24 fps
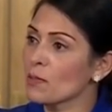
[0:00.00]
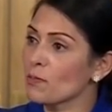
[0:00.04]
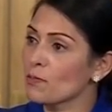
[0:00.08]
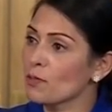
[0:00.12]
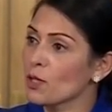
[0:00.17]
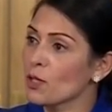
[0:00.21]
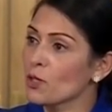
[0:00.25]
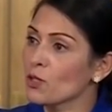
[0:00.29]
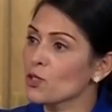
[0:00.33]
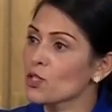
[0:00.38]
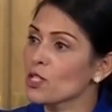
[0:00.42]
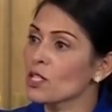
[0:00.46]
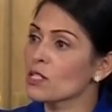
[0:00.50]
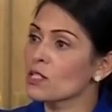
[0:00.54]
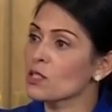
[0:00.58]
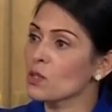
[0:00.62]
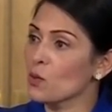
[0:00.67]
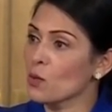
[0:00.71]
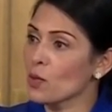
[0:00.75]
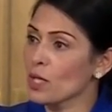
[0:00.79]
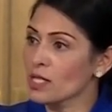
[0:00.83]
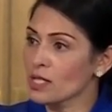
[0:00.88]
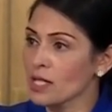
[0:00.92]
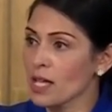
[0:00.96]
approaches
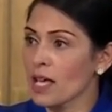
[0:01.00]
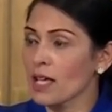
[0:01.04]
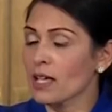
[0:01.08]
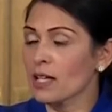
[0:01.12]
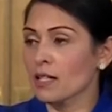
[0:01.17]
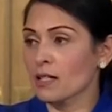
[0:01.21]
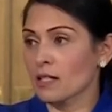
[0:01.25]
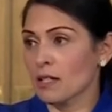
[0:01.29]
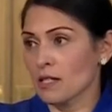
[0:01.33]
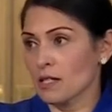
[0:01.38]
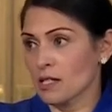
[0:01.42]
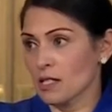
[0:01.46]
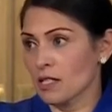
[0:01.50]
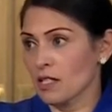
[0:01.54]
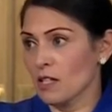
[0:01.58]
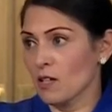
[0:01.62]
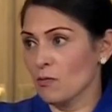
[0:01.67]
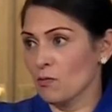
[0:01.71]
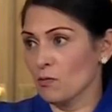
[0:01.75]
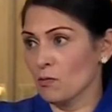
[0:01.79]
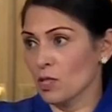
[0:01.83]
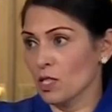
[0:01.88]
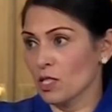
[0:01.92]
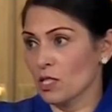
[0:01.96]
that we're taking as a
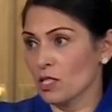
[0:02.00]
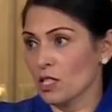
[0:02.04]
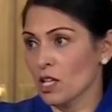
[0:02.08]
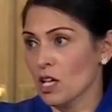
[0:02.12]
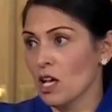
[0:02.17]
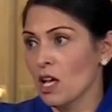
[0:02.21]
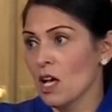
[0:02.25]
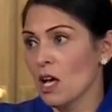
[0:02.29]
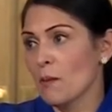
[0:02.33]
government.